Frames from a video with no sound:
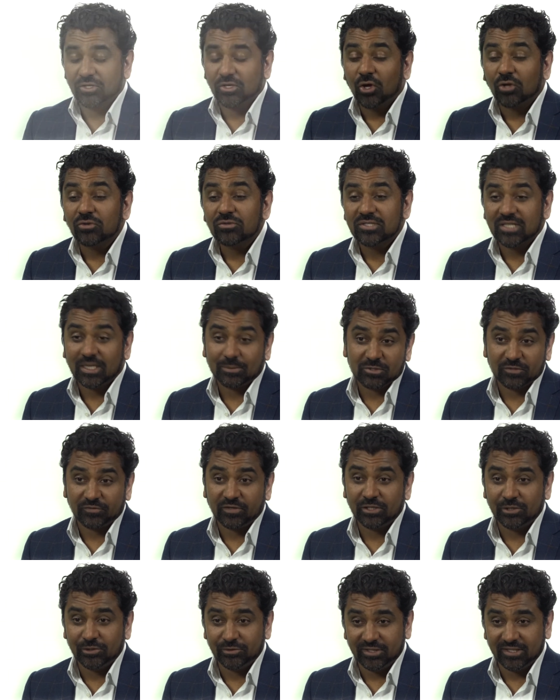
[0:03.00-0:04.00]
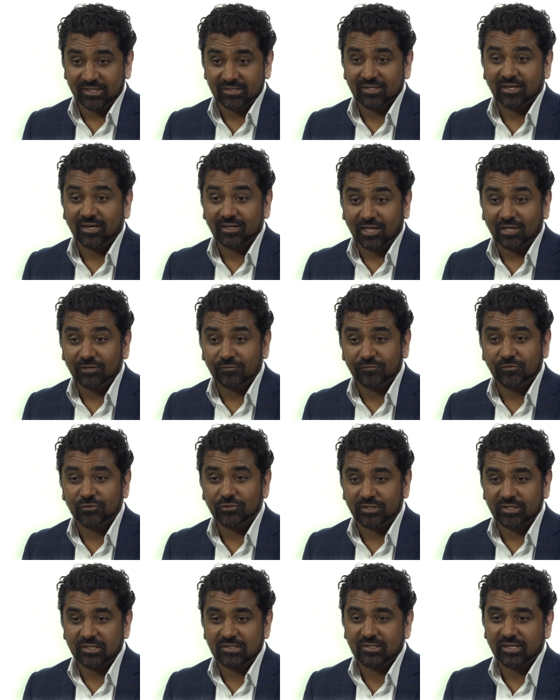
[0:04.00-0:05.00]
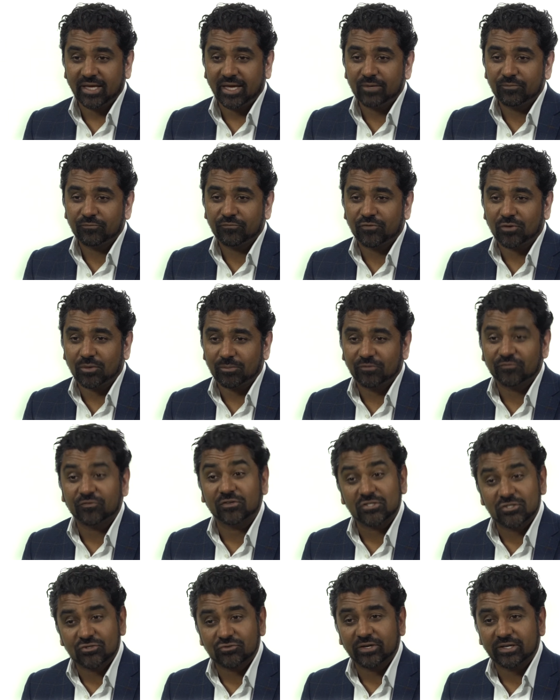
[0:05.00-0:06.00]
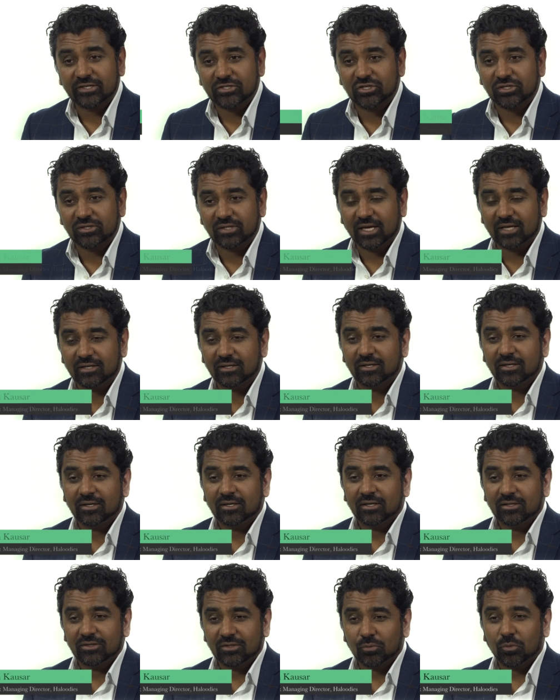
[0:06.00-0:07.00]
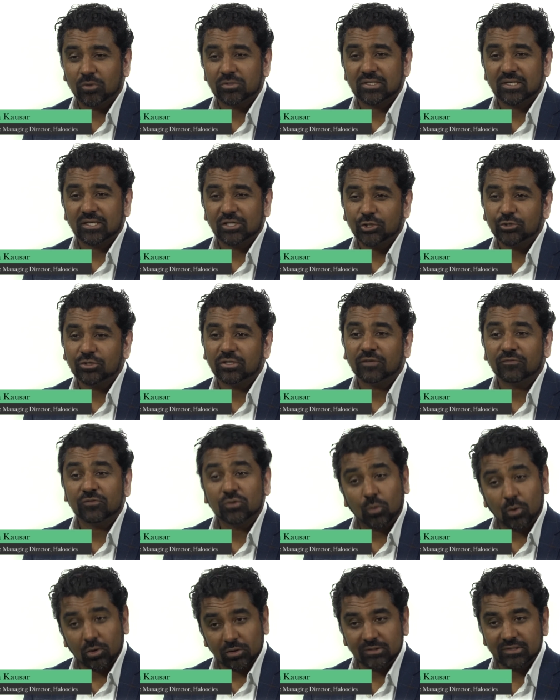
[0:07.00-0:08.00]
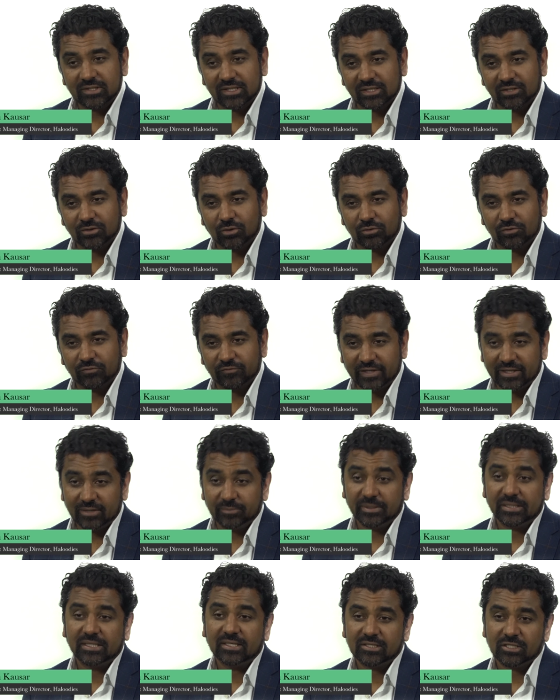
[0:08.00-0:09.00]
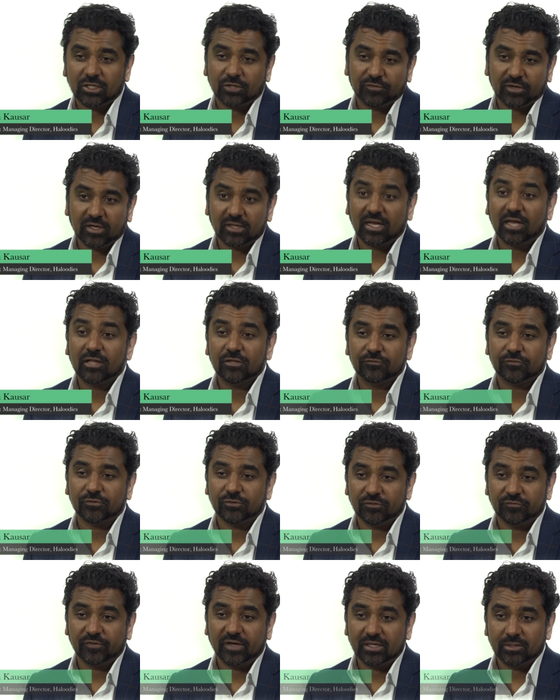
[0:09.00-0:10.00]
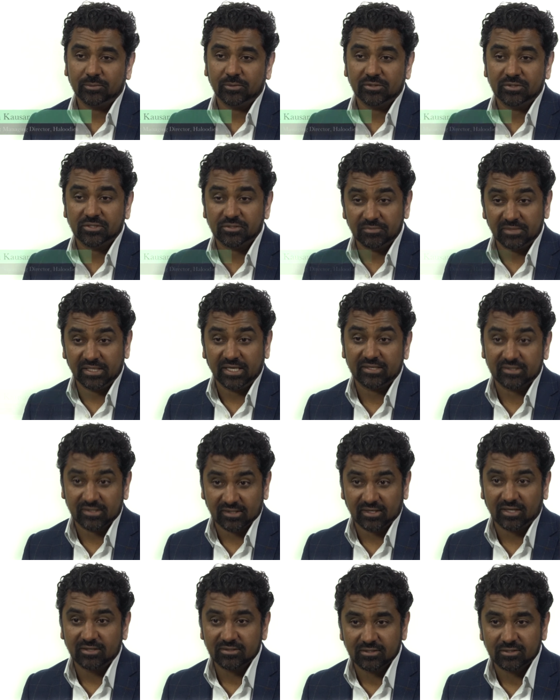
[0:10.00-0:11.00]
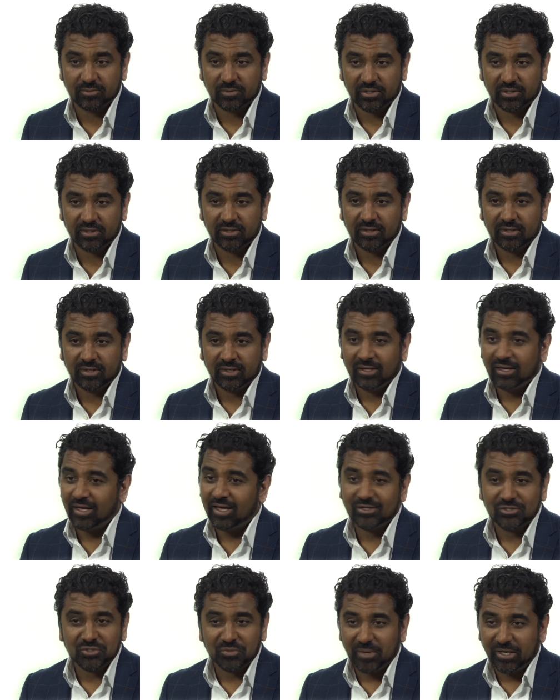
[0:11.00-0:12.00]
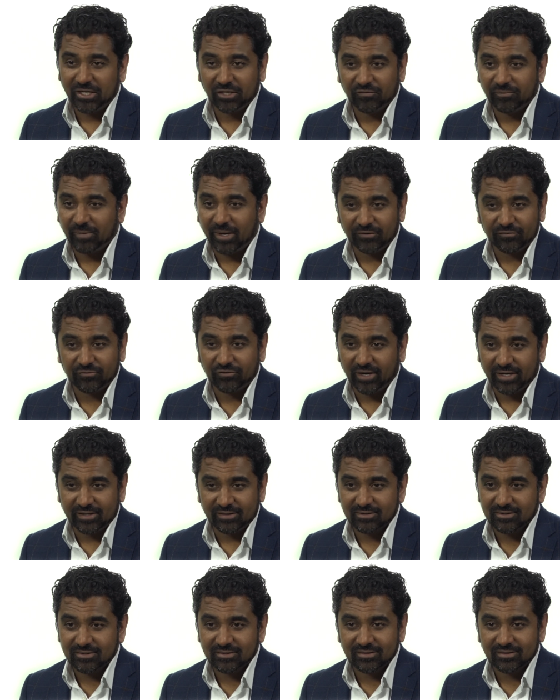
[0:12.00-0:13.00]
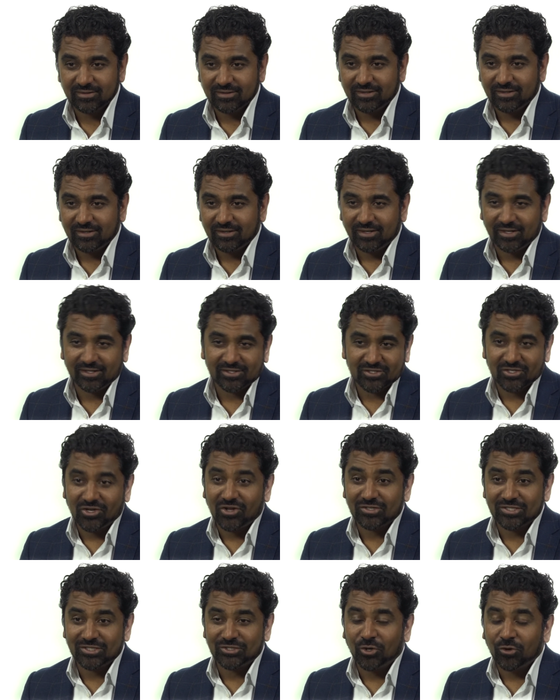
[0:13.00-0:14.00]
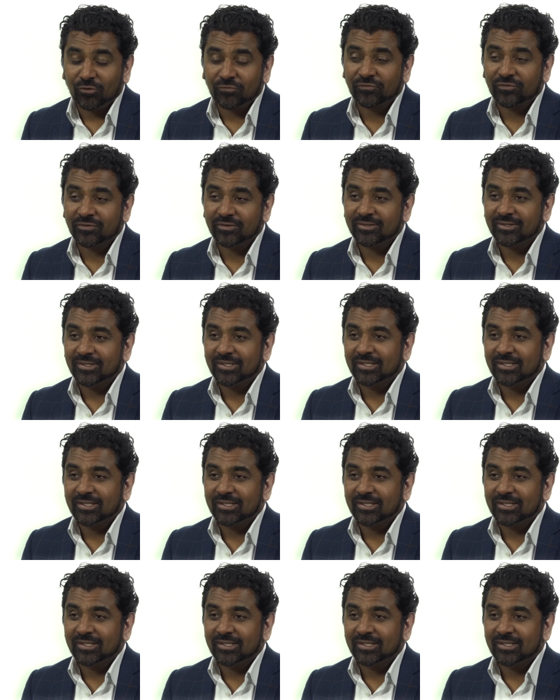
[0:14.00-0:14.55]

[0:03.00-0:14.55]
the concept of Haloodies, halal foodies, came from a frustration that there wasn't a good enough quality or availability of halal food available to me as a customer and to many of my friends. The